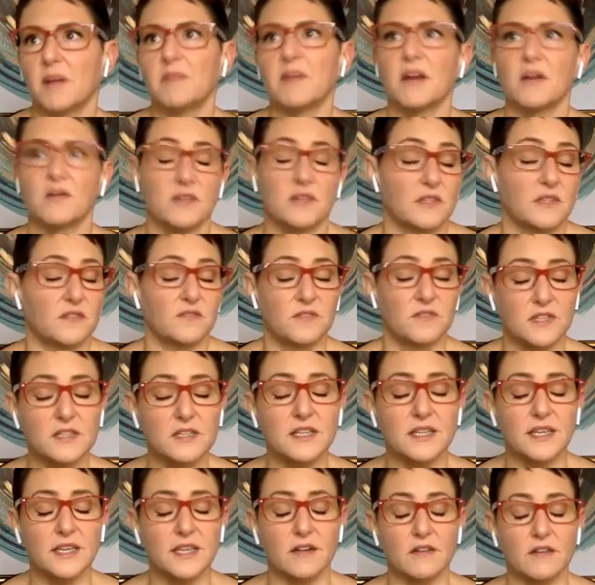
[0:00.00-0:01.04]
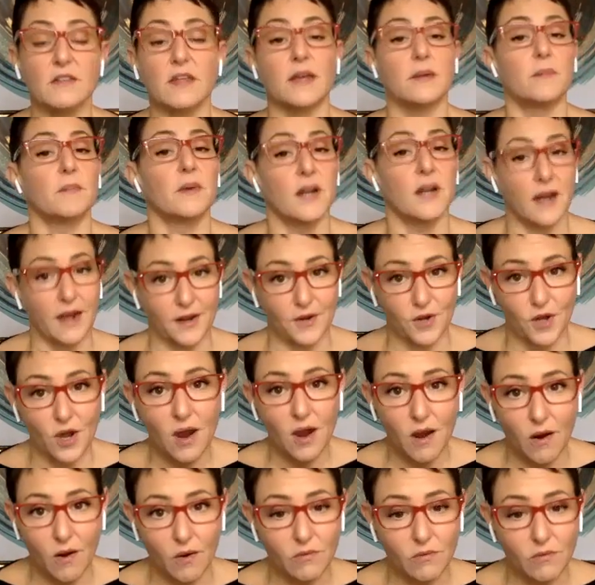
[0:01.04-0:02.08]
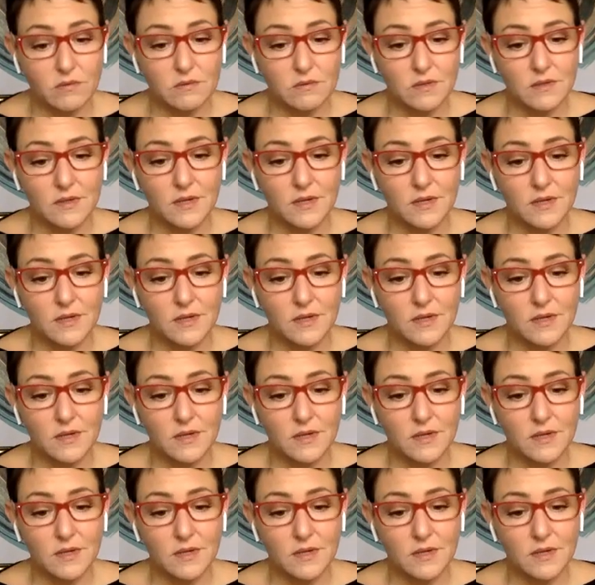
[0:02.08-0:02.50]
I'm not really feeling anything, but I know